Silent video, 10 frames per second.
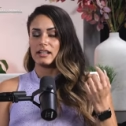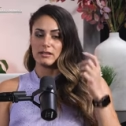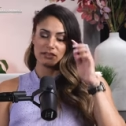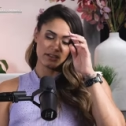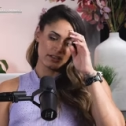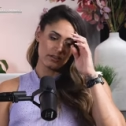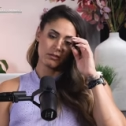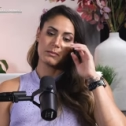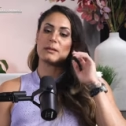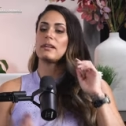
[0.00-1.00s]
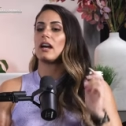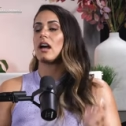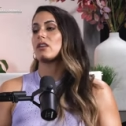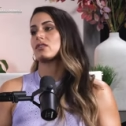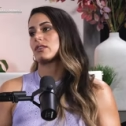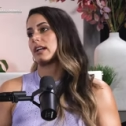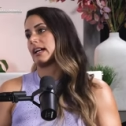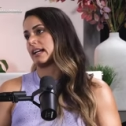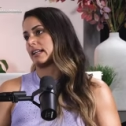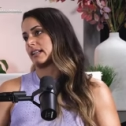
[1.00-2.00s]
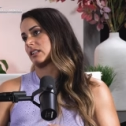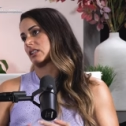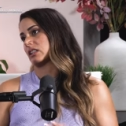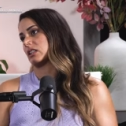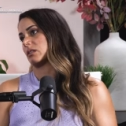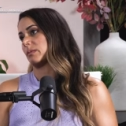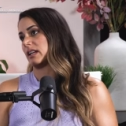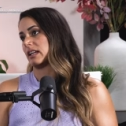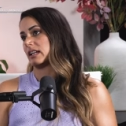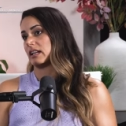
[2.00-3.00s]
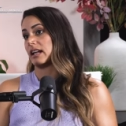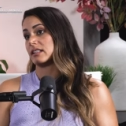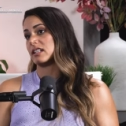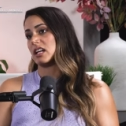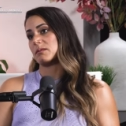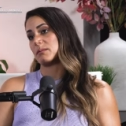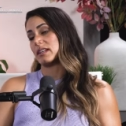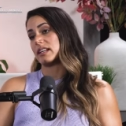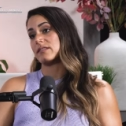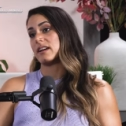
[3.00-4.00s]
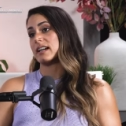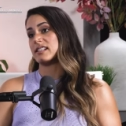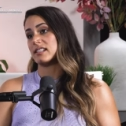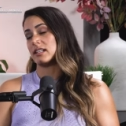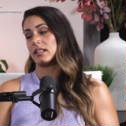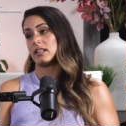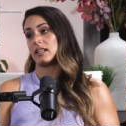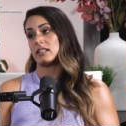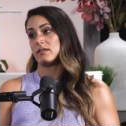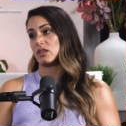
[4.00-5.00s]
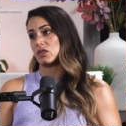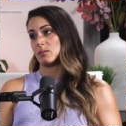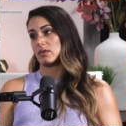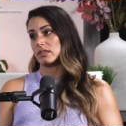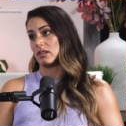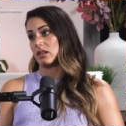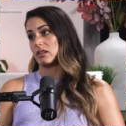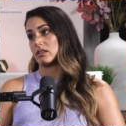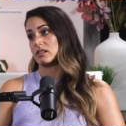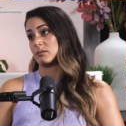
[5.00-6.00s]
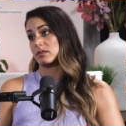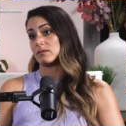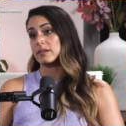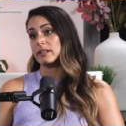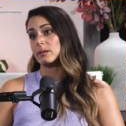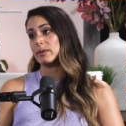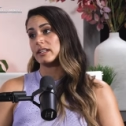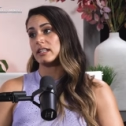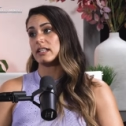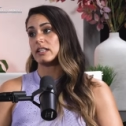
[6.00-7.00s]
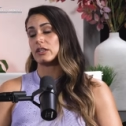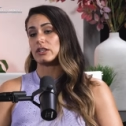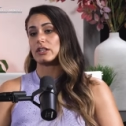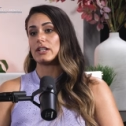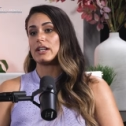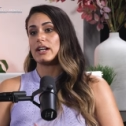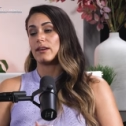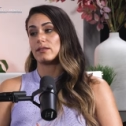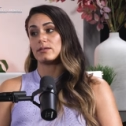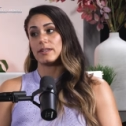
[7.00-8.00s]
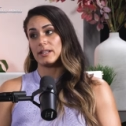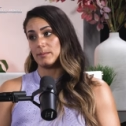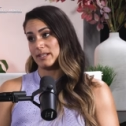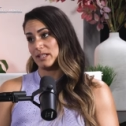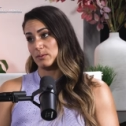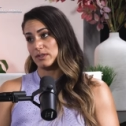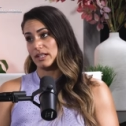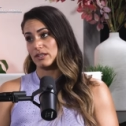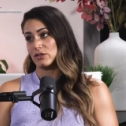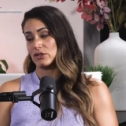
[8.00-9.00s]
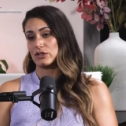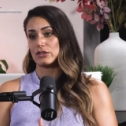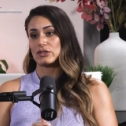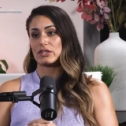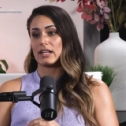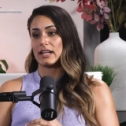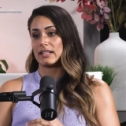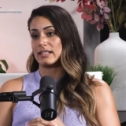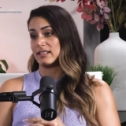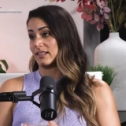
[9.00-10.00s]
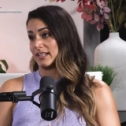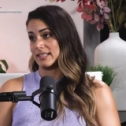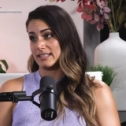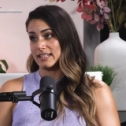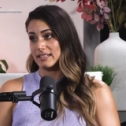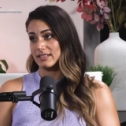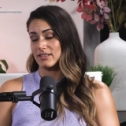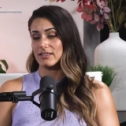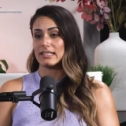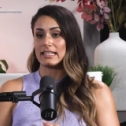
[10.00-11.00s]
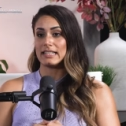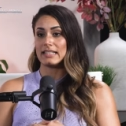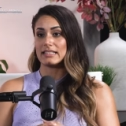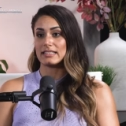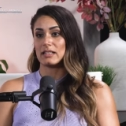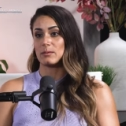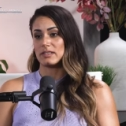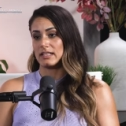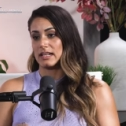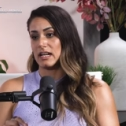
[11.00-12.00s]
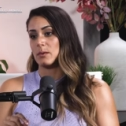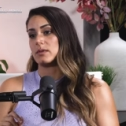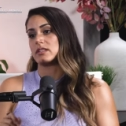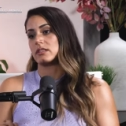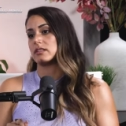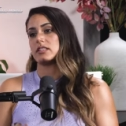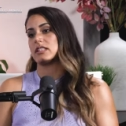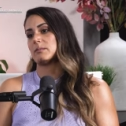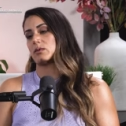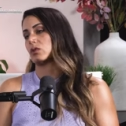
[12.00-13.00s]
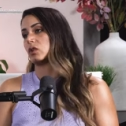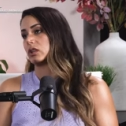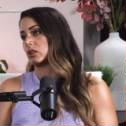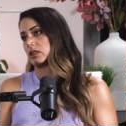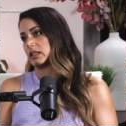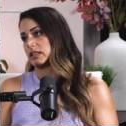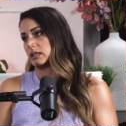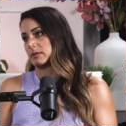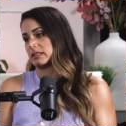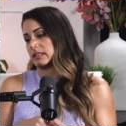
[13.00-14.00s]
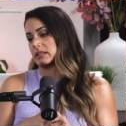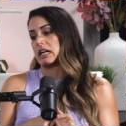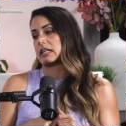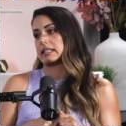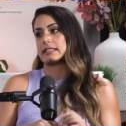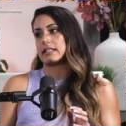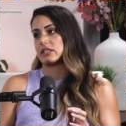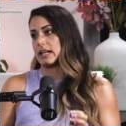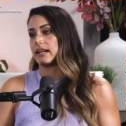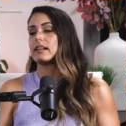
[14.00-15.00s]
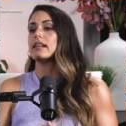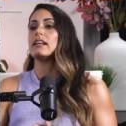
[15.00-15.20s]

I was like, you know, maybe I'll, I'll try like just a little bit. And at the time of my life, I didn't eat any vegetables at all. I was a very picky eater. I was very picky with textures. I didn't like skins on things. I was like, I was the typical little kid that was like, not going to touch that